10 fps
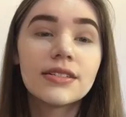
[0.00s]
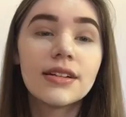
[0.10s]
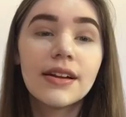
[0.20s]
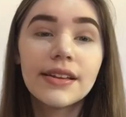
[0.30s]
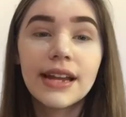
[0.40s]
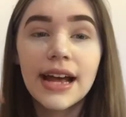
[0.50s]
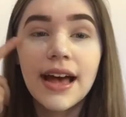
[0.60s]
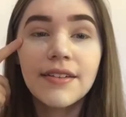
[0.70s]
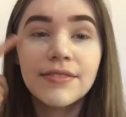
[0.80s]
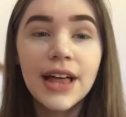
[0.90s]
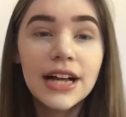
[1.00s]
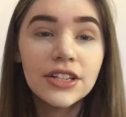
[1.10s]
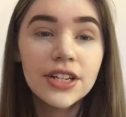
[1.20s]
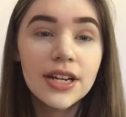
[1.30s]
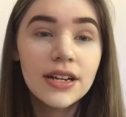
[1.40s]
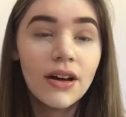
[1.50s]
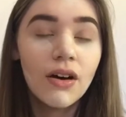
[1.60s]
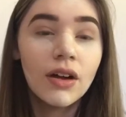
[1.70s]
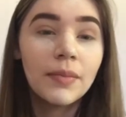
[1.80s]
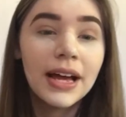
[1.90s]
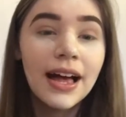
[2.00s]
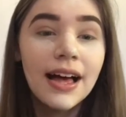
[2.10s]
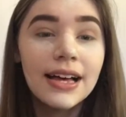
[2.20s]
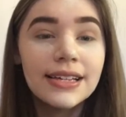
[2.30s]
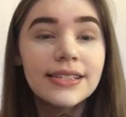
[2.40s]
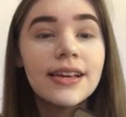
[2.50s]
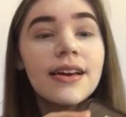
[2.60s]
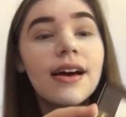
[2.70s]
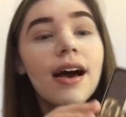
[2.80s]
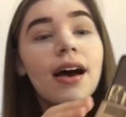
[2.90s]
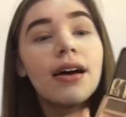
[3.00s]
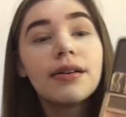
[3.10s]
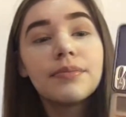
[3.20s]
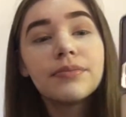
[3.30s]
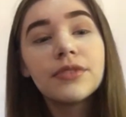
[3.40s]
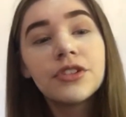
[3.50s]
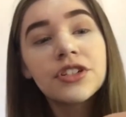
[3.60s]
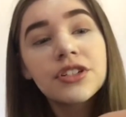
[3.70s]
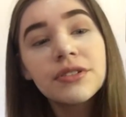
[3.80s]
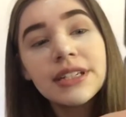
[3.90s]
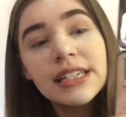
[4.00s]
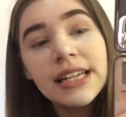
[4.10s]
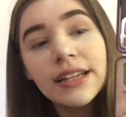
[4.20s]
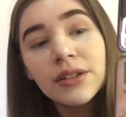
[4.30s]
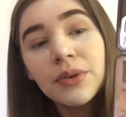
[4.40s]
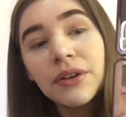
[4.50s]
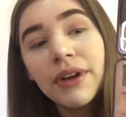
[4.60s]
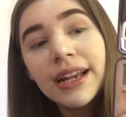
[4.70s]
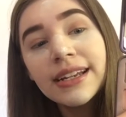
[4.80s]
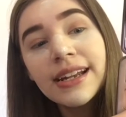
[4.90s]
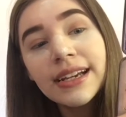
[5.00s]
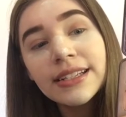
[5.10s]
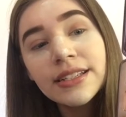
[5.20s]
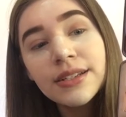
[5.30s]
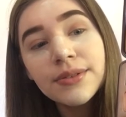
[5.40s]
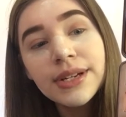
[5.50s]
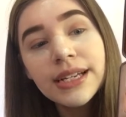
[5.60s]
so now that I have that shade on my eyes, I'm just going to take the one right next to